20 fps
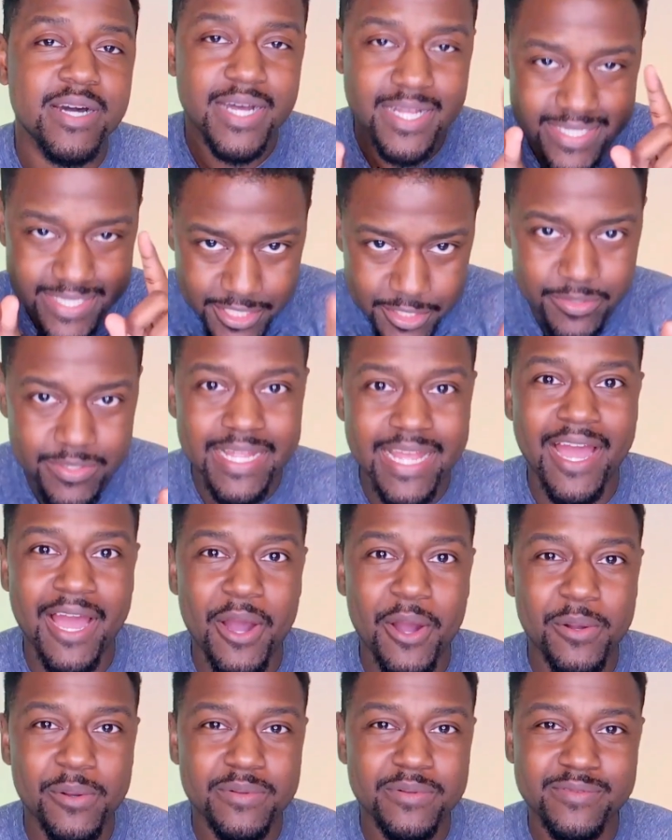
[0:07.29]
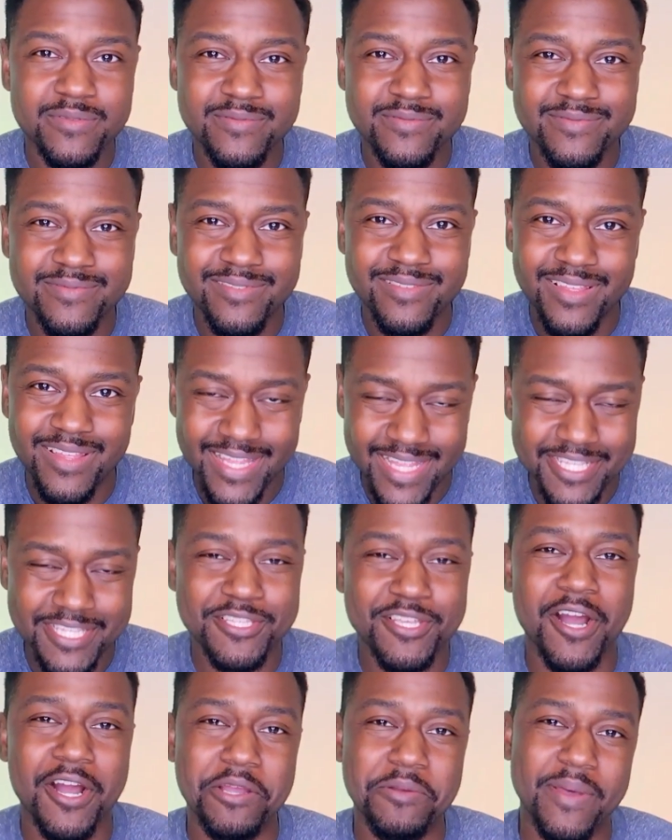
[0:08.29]
until now?
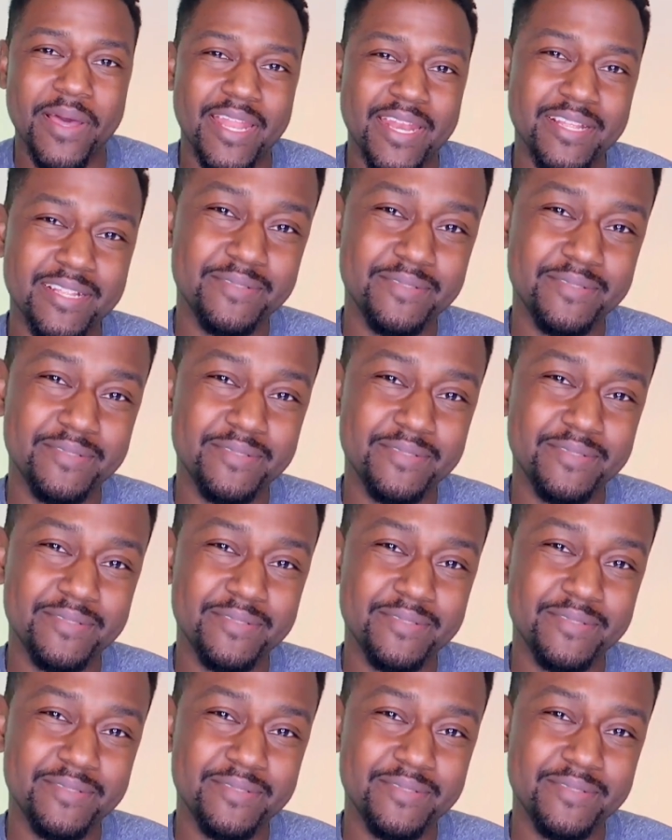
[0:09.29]
Let's talk about